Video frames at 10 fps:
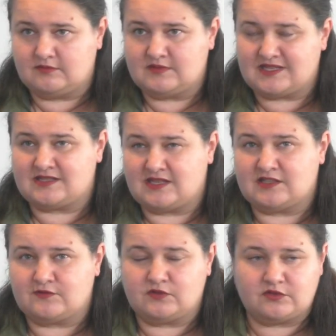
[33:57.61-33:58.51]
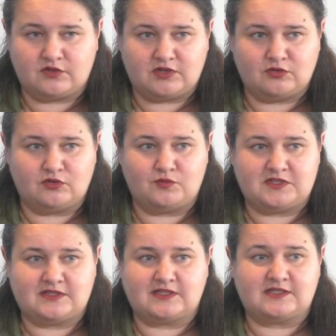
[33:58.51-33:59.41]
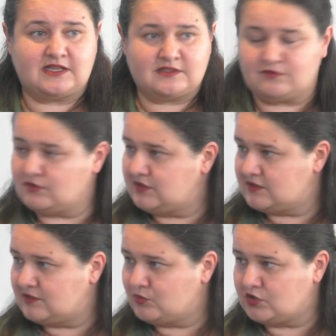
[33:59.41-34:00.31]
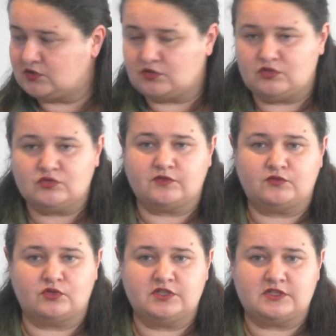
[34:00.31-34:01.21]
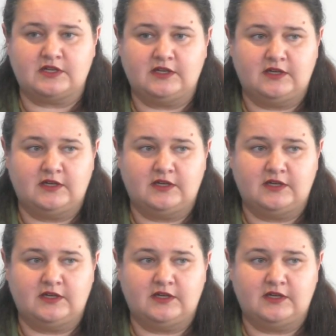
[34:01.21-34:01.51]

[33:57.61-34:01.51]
successful, though I don't know whether successful is the word to use, of course,